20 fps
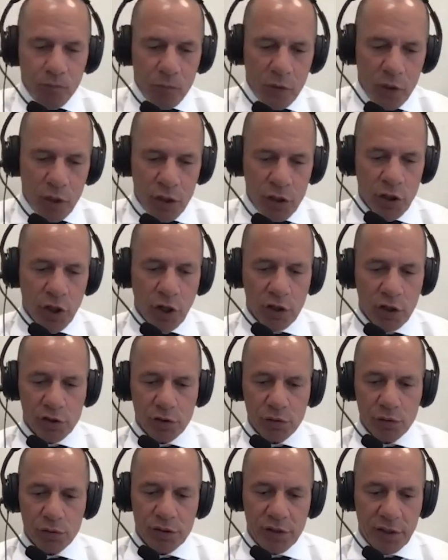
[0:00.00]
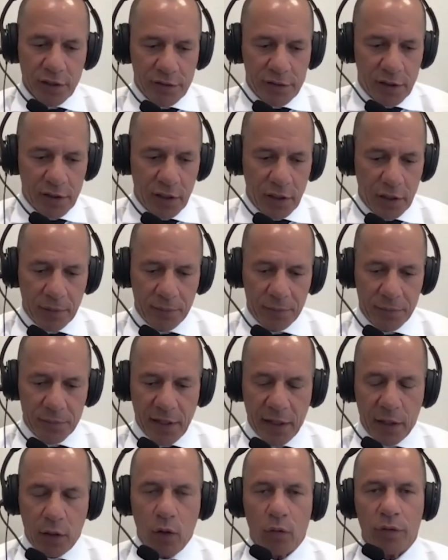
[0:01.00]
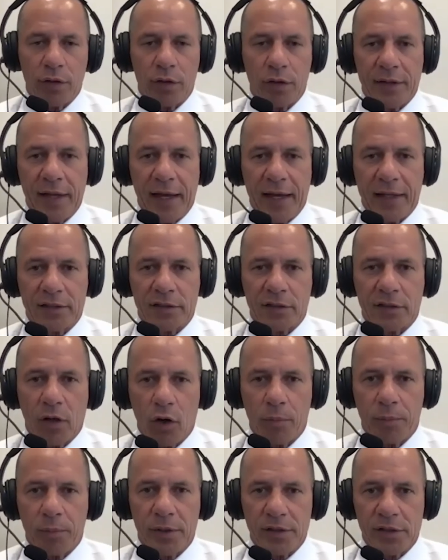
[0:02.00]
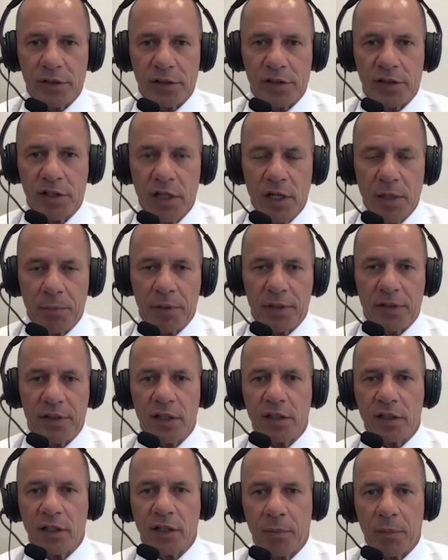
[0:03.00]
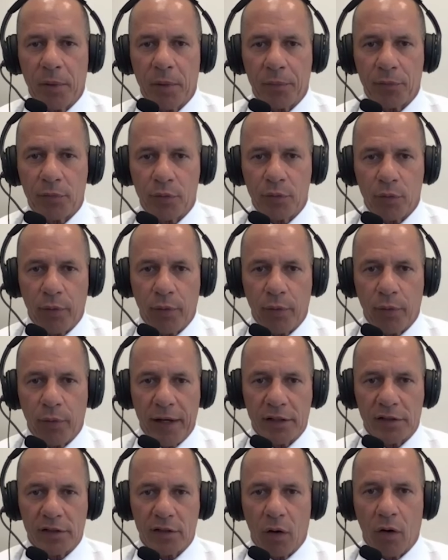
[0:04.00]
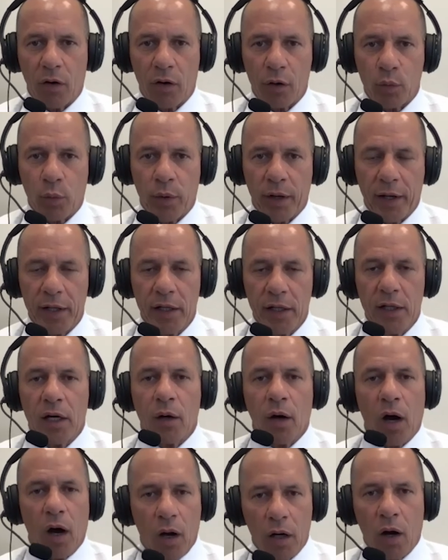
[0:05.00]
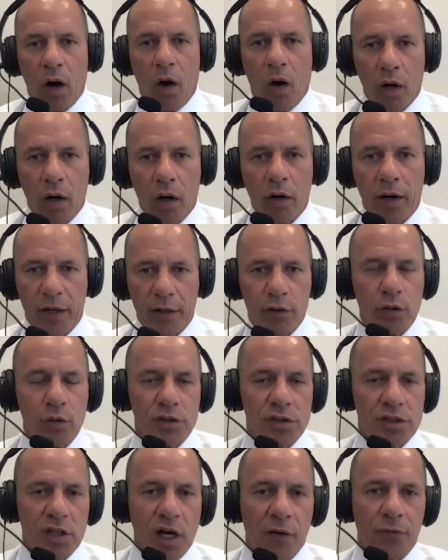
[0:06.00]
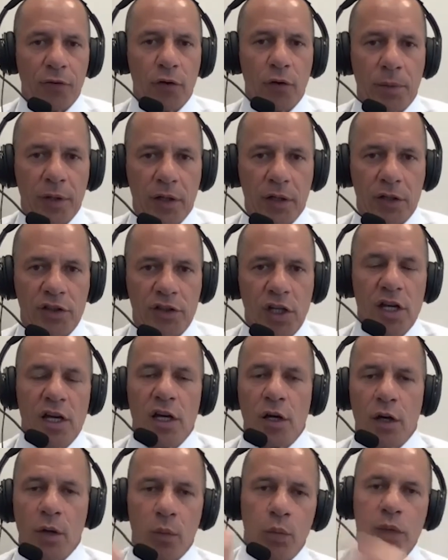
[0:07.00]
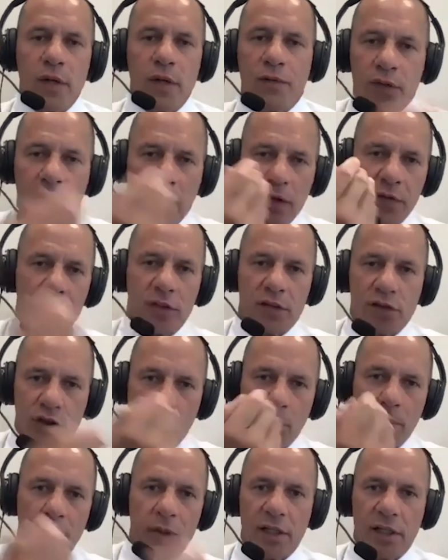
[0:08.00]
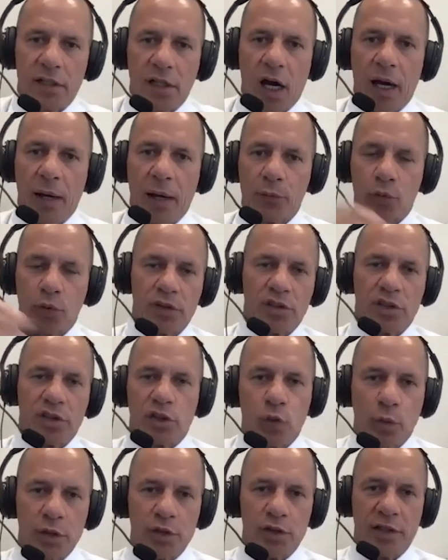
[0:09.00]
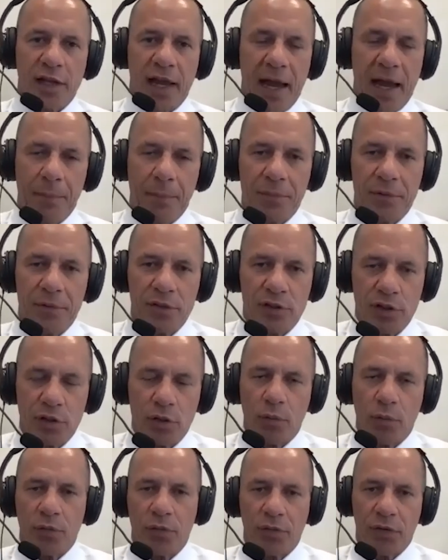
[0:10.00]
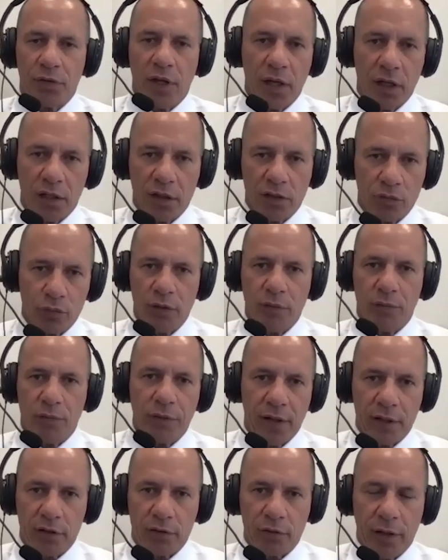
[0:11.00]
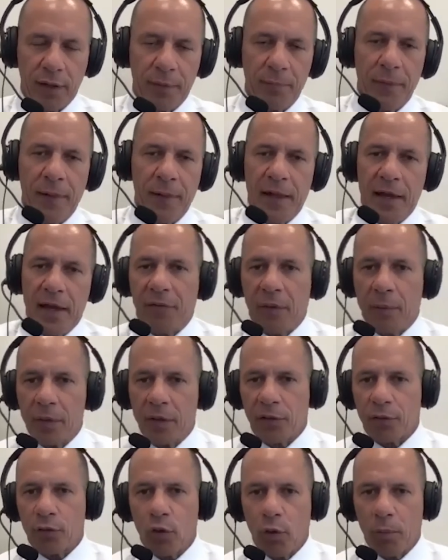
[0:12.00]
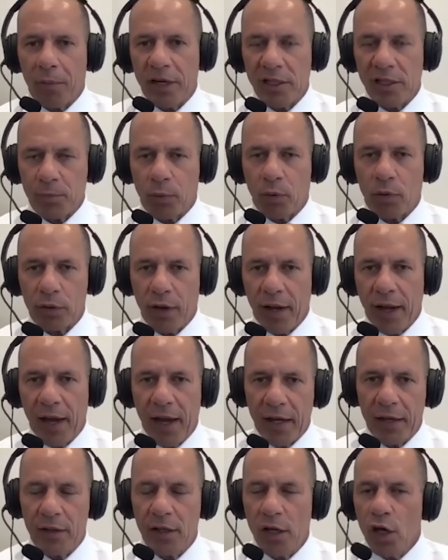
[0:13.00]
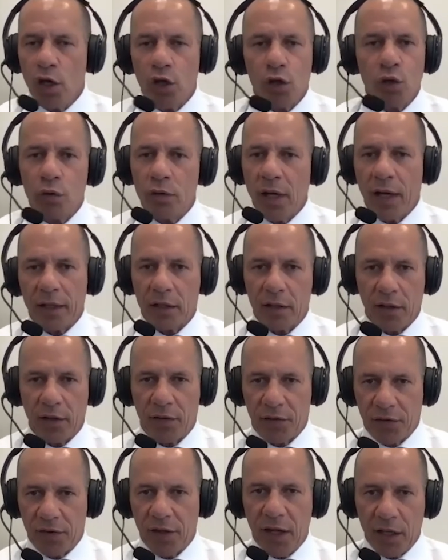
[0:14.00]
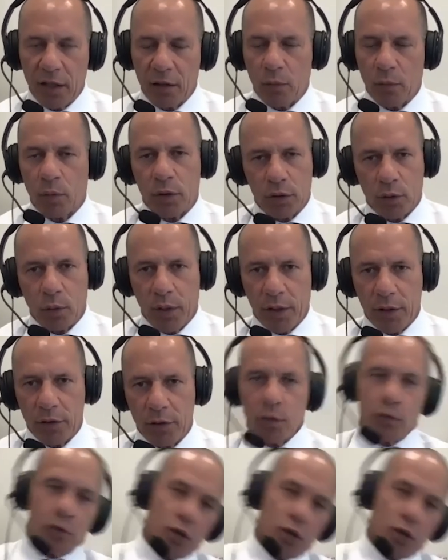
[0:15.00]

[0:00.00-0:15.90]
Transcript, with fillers: youngsters that uh, take over their dad's car business but didn't come up through the ranks the hard way are and do suffer because we've done this so many times when a situation happens you don't think it's reflex right if i'm going to throw a baseball at your head you're not going to think what do i do you're